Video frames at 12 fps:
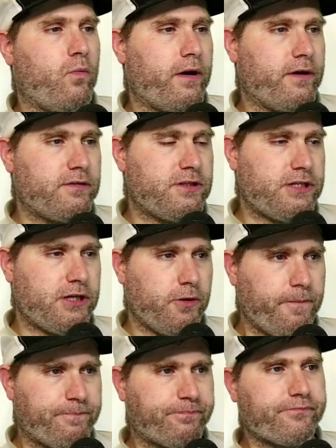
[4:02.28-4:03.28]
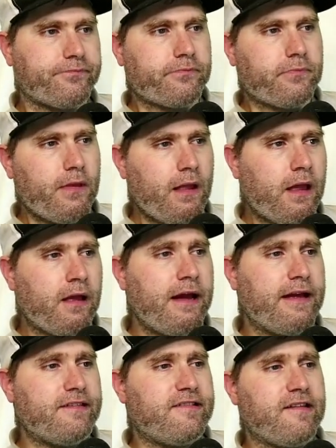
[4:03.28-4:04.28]
102.
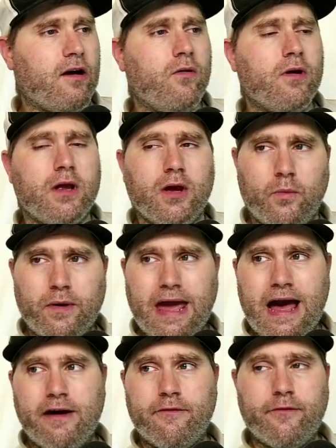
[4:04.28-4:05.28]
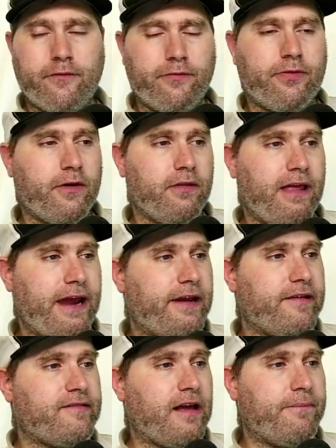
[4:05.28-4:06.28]
And so we have the
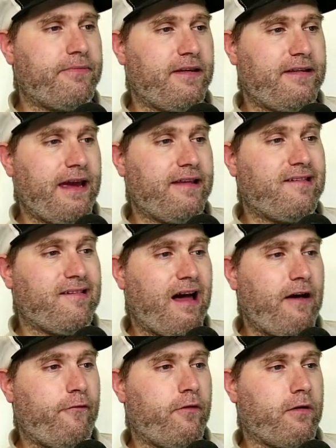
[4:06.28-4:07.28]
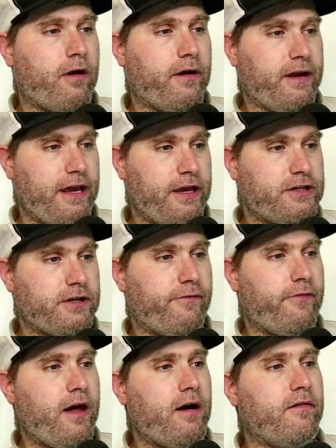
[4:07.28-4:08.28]
latest up to date software on each
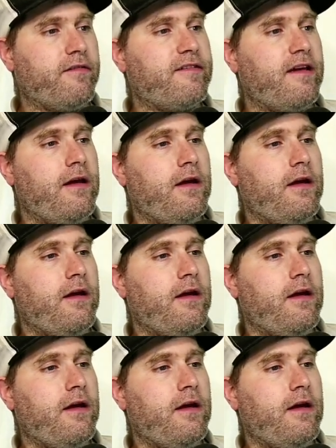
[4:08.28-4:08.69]
of those.